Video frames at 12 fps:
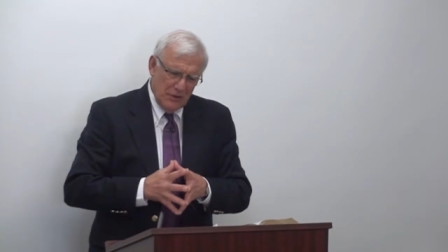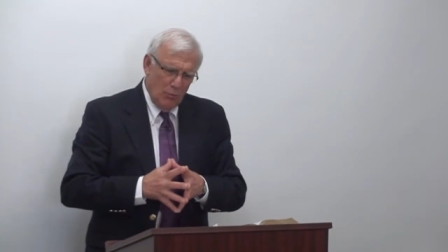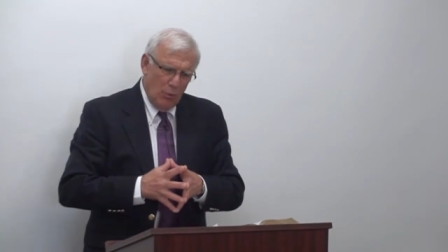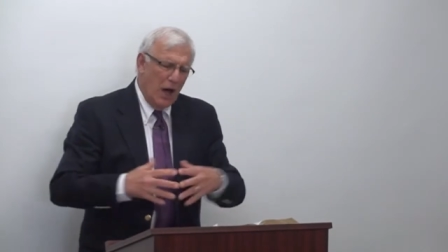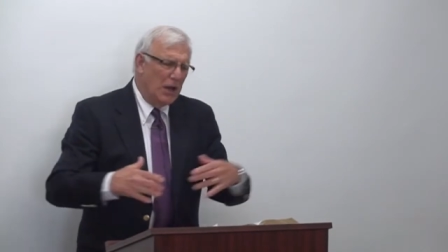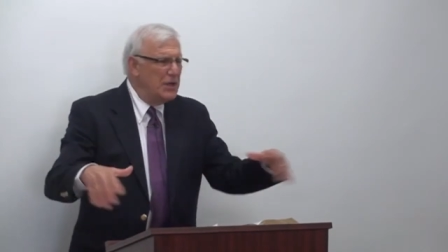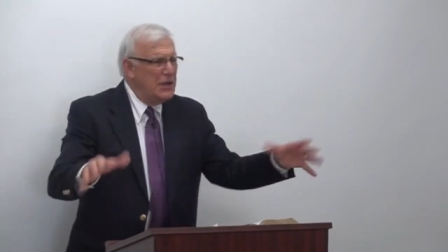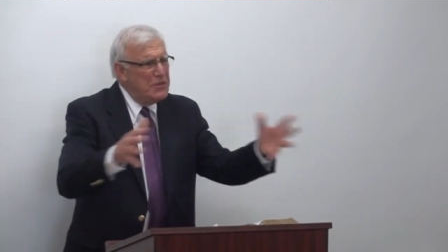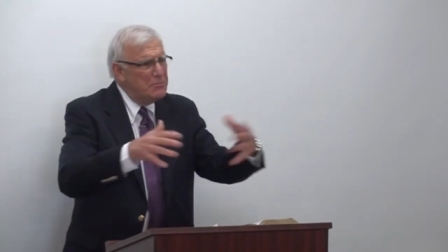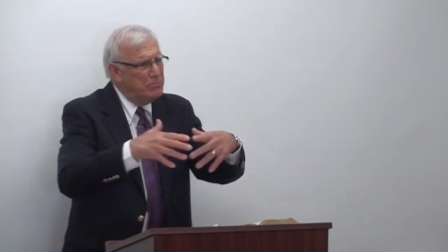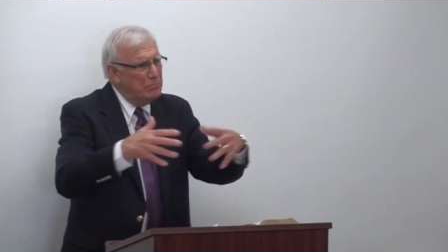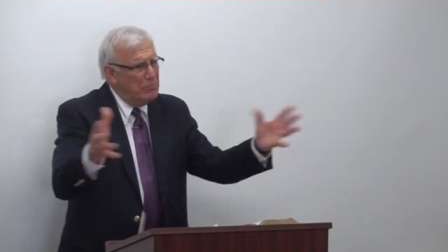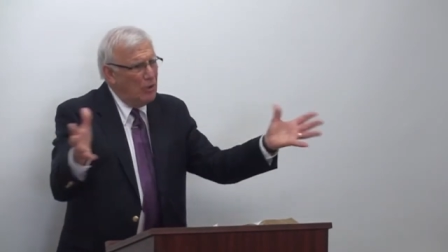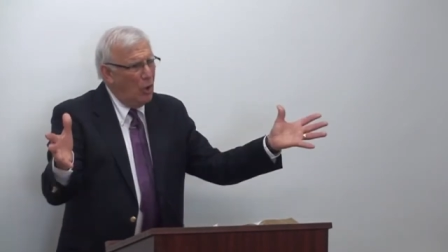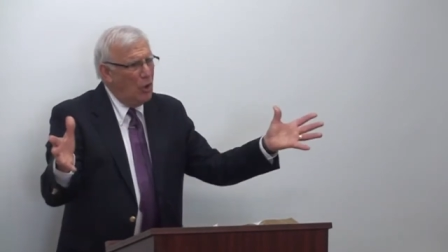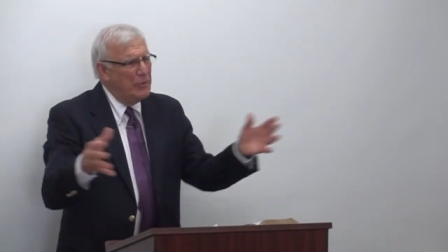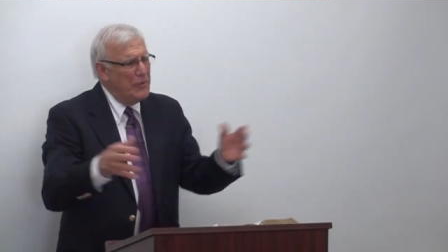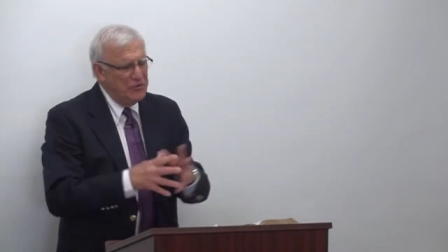while in the
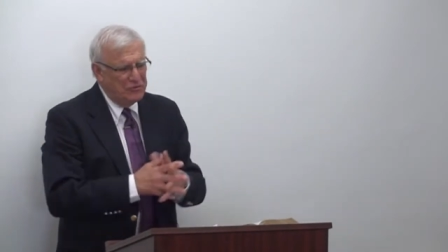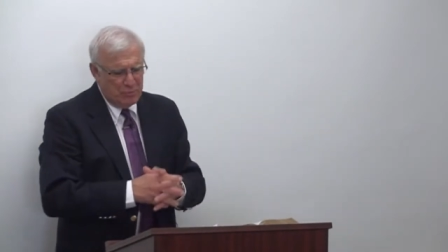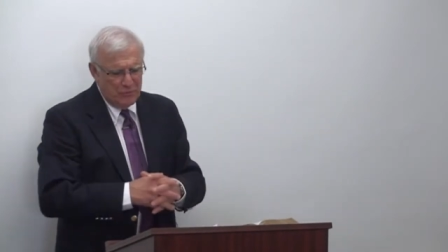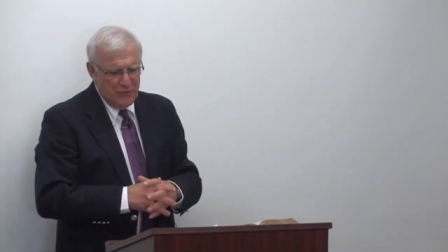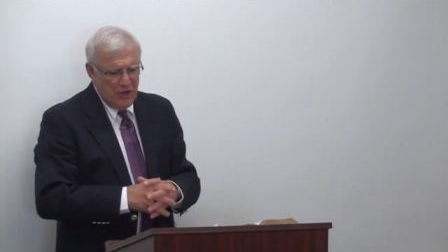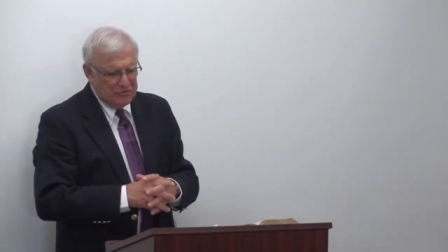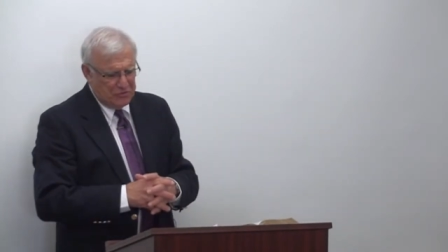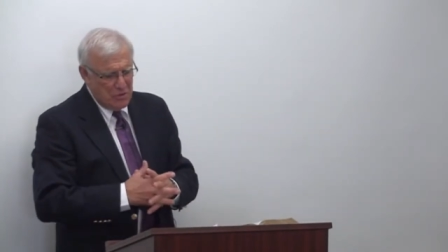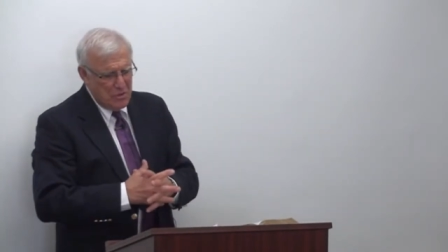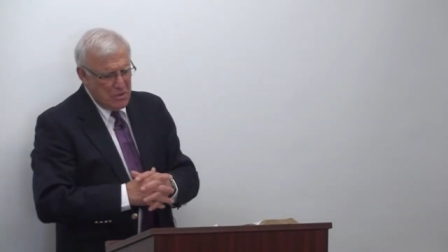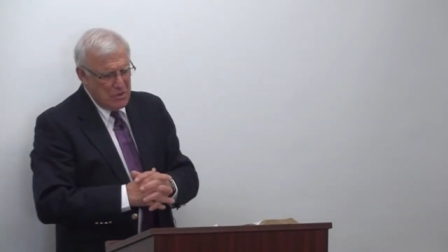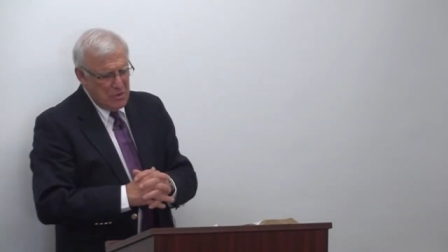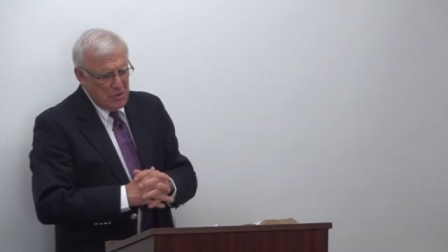home of this professor,